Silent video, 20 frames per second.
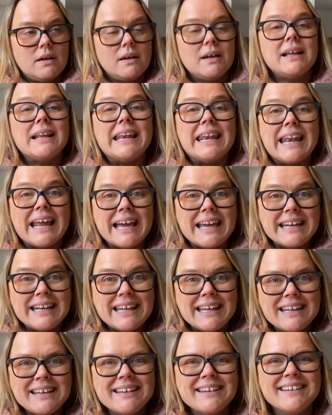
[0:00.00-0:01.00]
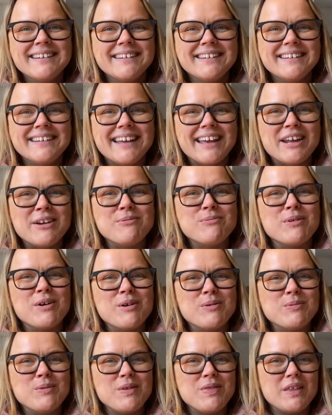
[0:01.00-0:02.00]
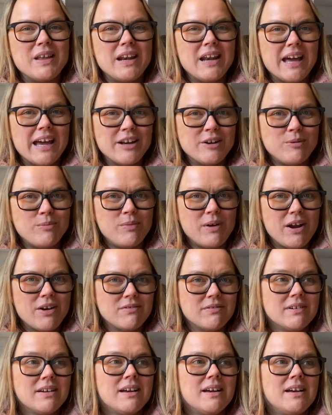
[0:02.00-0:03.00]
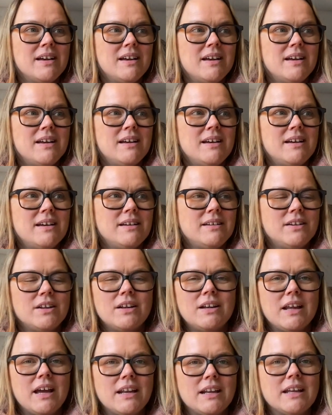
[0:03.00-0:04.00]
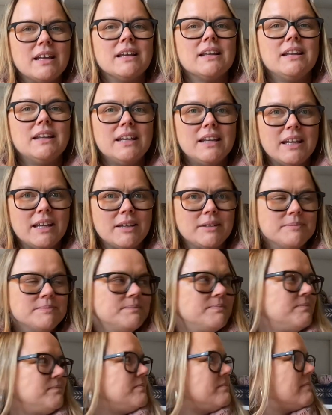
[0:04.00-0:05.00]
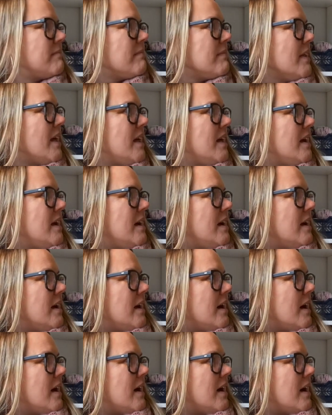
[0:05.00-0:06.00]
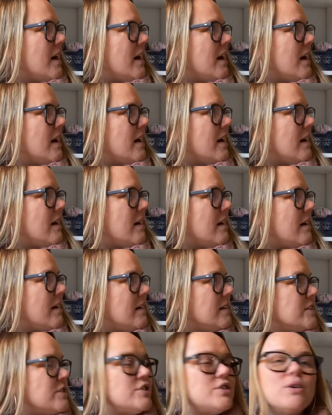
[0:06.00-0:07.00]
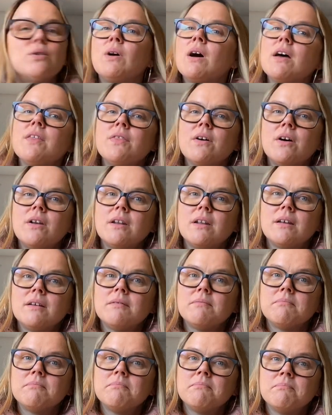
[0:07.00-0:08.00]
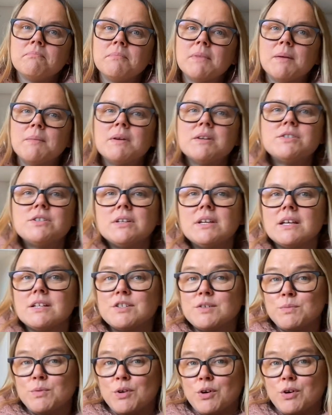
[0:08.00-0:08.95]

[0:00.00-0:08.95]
lining and one with the lighter brown, not lining, lining. So I thought, maybe I should get some more